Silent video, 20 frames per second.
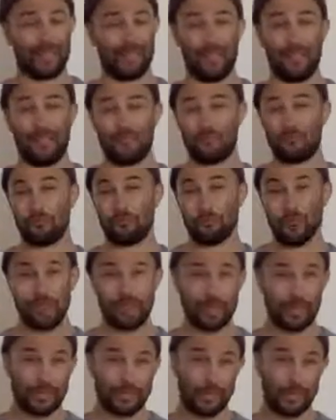They've
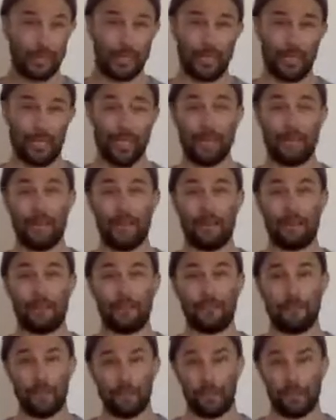really gone in and
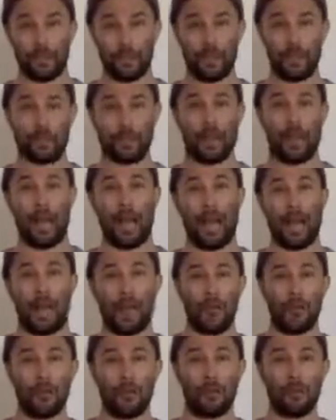figured out
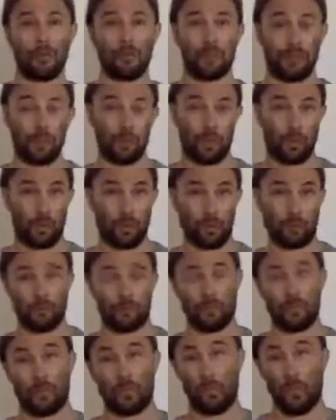how the brain
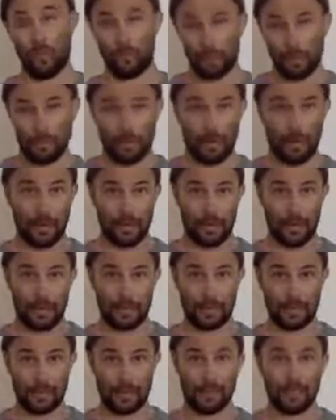works, what the body
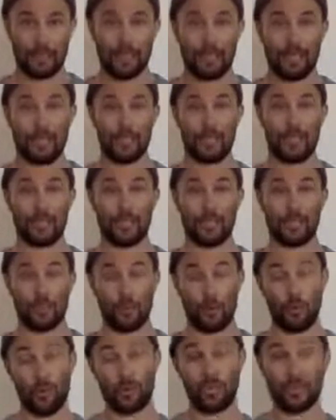is
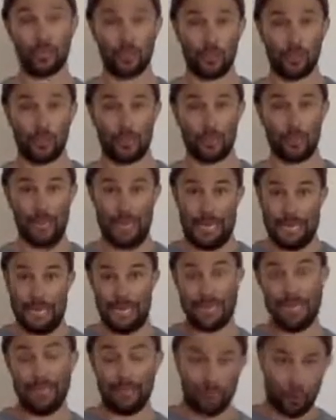going to
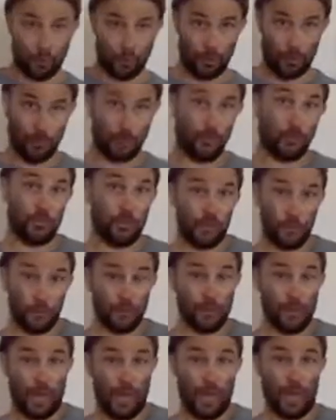need in order to do
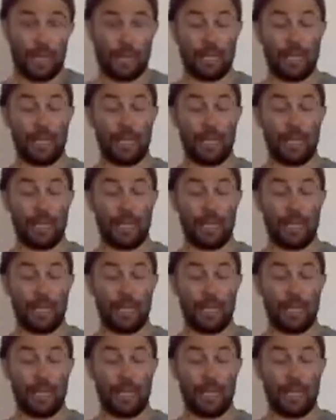that.